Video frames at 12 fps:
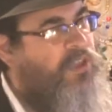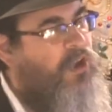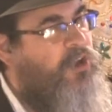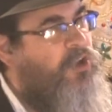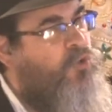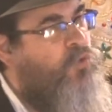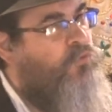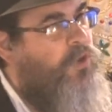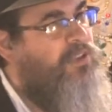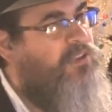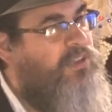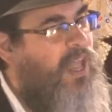they're going to do for
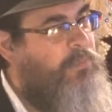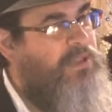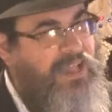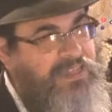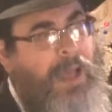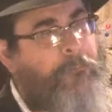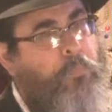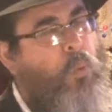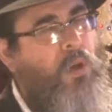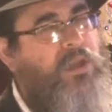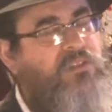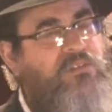entertainment. At that
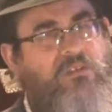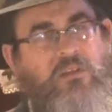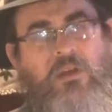point,